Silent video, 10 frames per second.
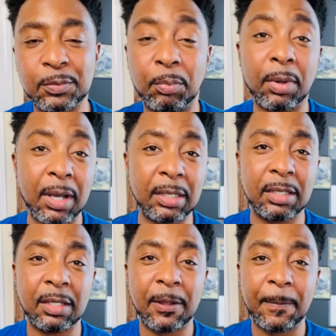But
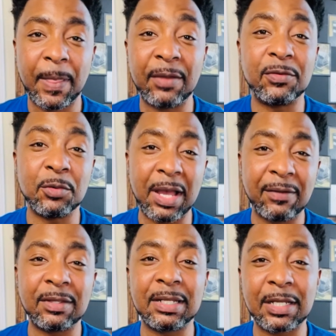if you
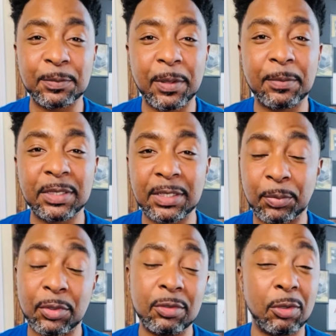have the nice penmanship,
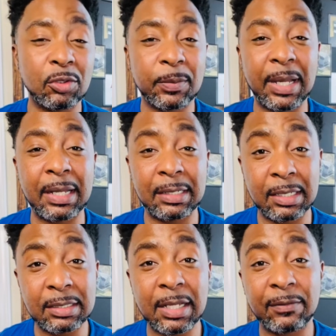or you know somebody that
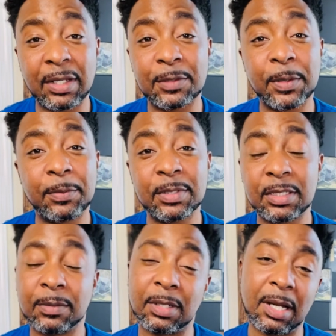does have nice
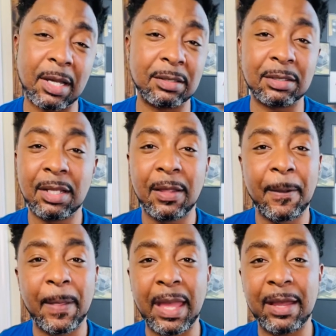penmanship, go ahead and
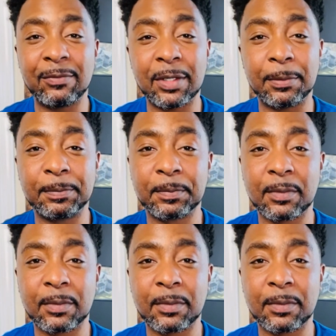have them